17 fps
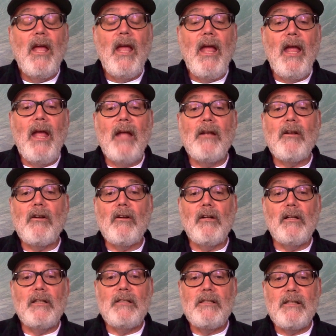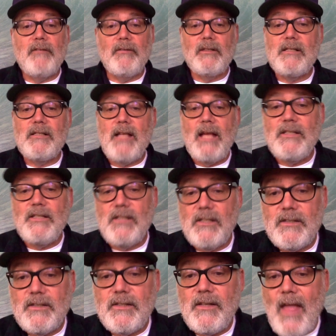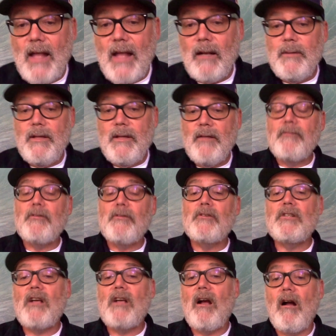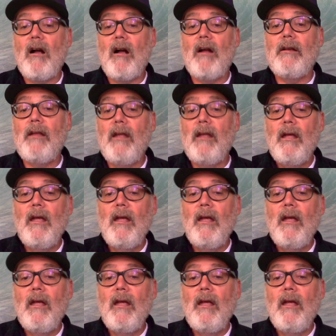and early civilizations. And that'll be the first card